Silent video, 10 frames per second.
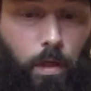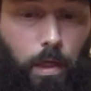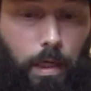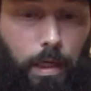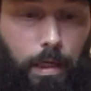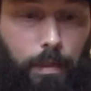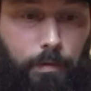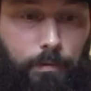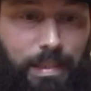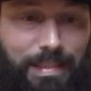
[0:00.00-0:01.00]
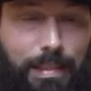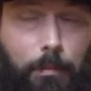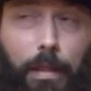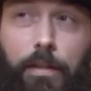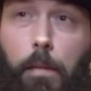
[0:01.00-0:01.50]
It
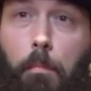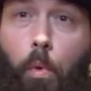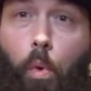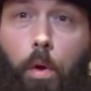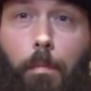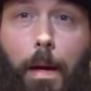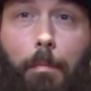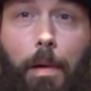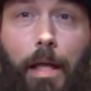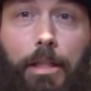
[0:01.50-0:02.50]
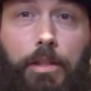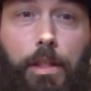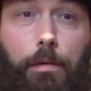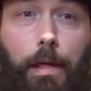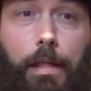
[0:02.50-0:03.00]
seemed like the more my body
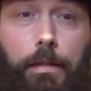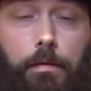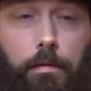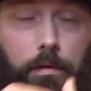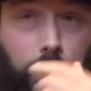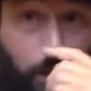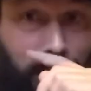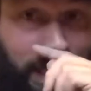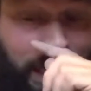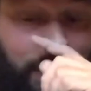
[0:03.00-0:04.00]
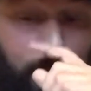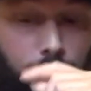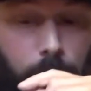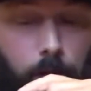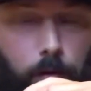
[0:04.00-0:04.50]
generated, you know, heat,
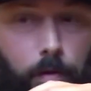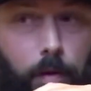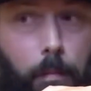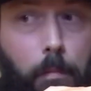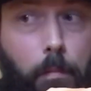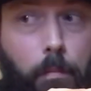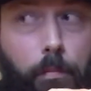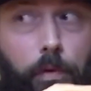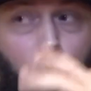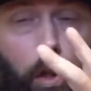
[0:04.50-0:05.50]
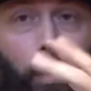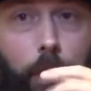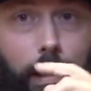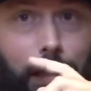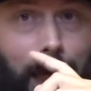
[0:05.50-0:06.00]
the
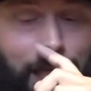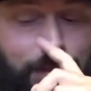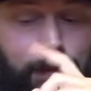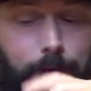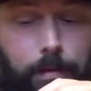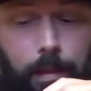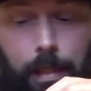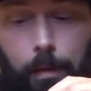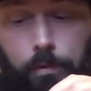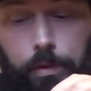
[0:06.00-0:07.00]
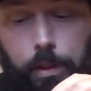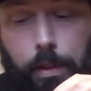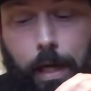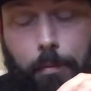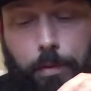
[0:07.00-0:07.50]
longer it lasted, and that was
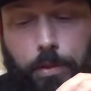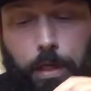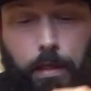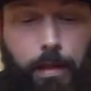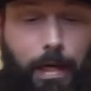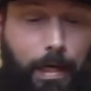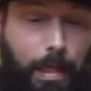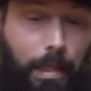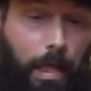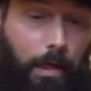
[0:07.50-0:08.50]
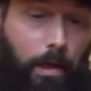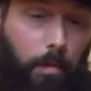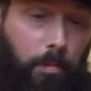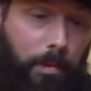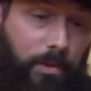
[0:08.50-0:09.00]
good. I appreciated that. I got a lot of
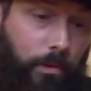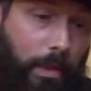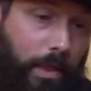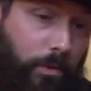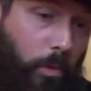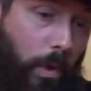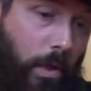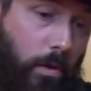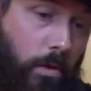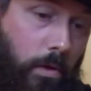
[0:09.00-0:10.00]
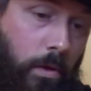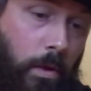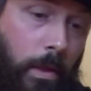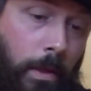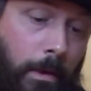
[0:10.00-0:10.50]
compliments on that as well.
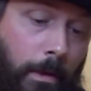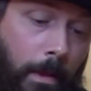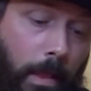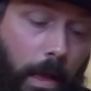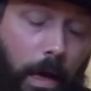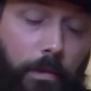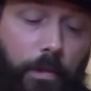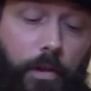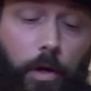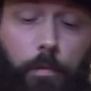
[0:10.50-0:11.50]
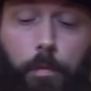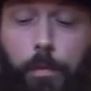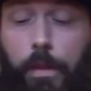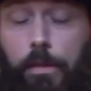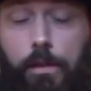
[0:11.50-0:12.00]
The third one
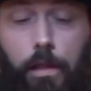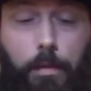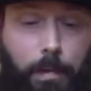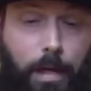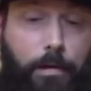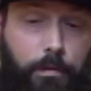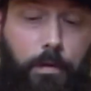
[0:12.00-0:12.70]
we're going to talk about,